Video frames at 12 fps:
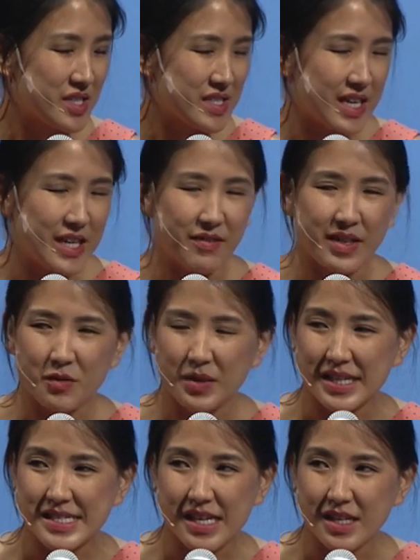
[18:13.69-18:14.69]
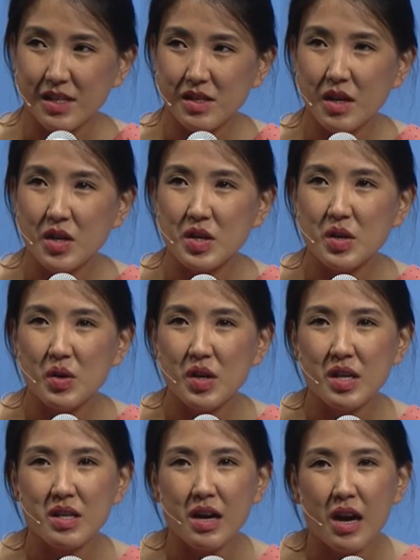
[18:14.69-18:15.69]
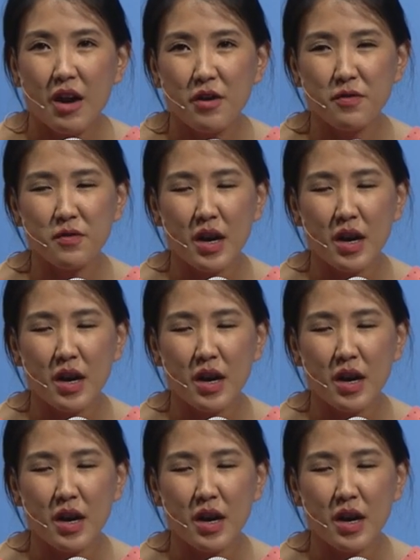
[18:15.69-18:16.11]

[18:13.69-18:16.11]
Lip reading: kind of like what I said, our